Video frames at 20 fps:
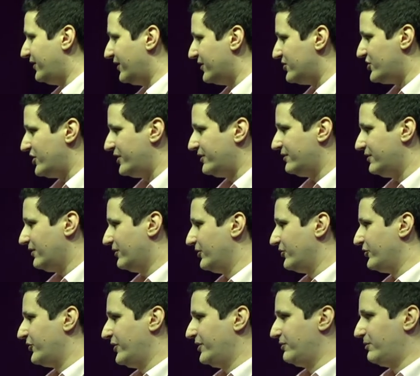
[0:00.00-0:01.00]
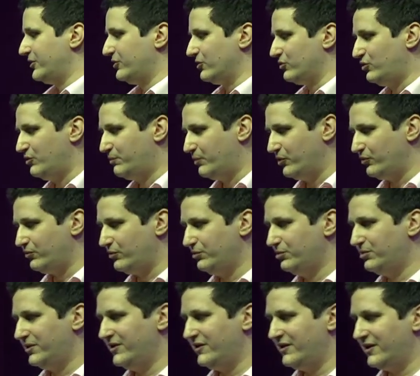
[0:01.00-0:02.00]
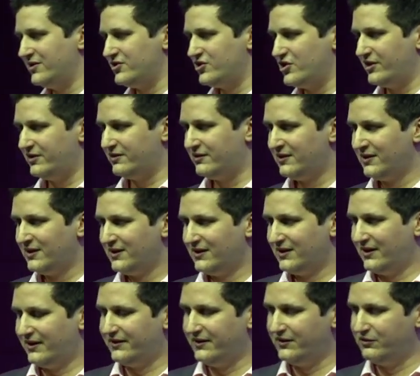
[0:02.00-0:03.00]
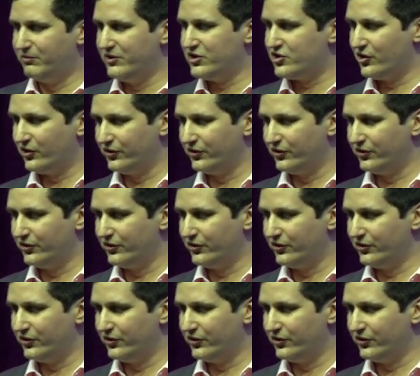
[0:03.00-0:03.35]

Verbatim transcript: the engine, understanding what you're supposed to do in the engine, and in which